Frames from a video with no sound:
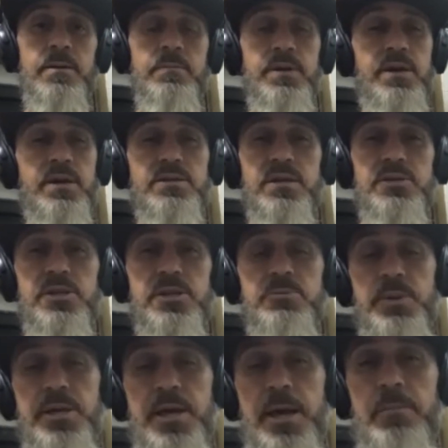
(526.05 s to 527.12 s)
because it just
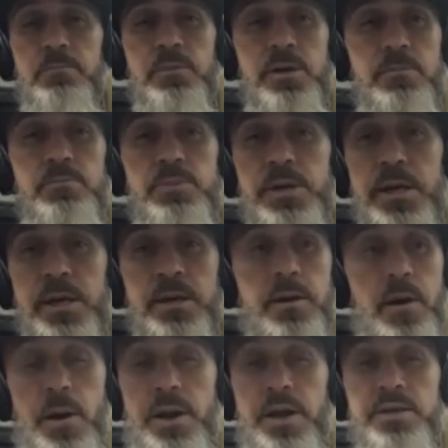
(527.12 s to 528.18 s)
became me being
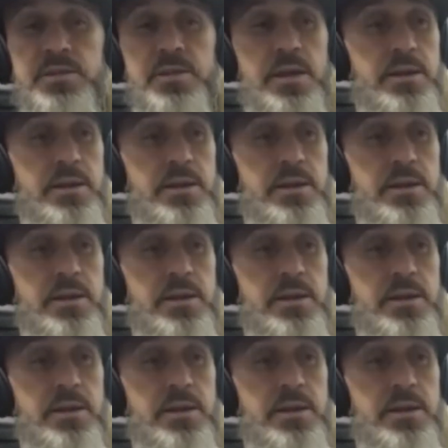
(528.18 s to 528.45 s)
honest.